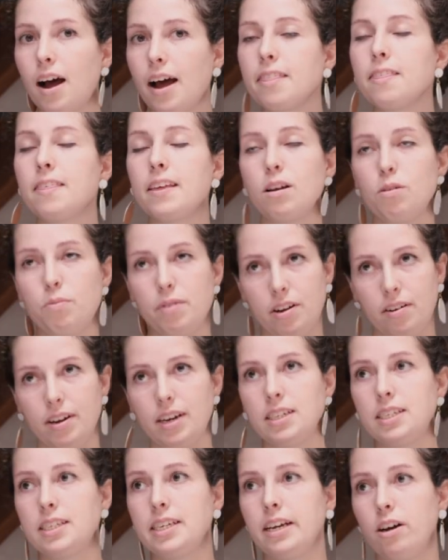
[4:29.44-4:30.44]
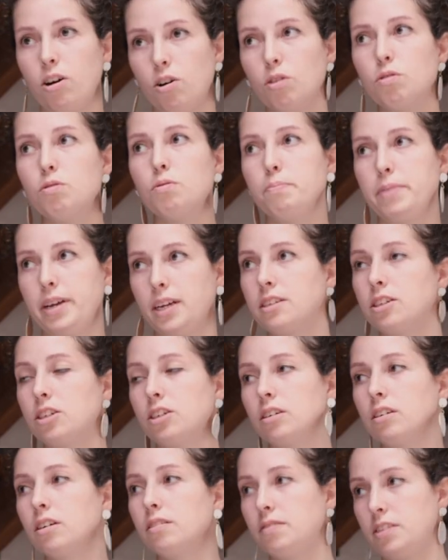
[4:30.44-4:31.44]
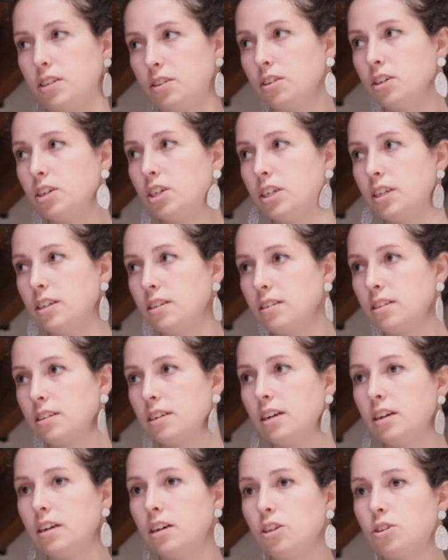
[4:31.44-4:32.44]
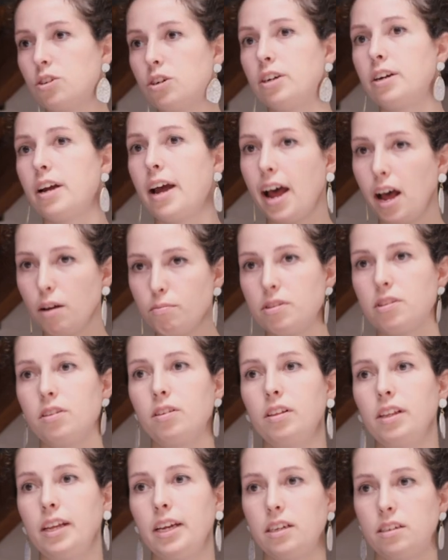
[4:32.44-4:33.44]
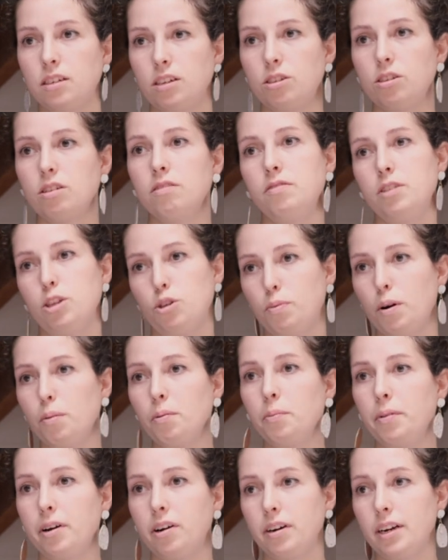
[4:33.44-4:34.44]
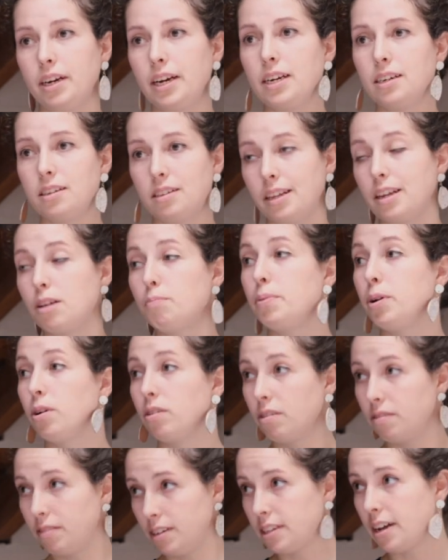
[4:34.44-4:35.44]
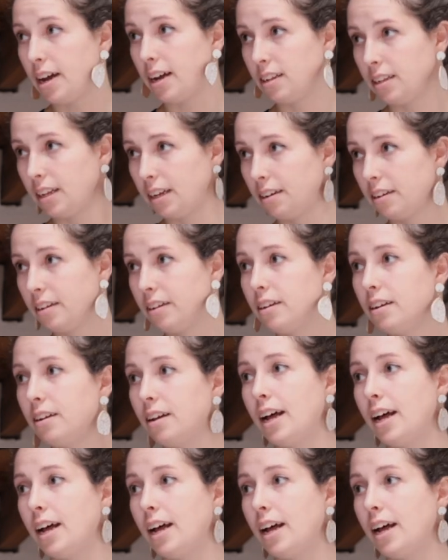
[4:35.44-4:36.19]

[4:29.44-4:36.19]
I think we're going to see a whole mixture of solutions. So absolutely, to solve this problem, we're going to need to think beyond recycling.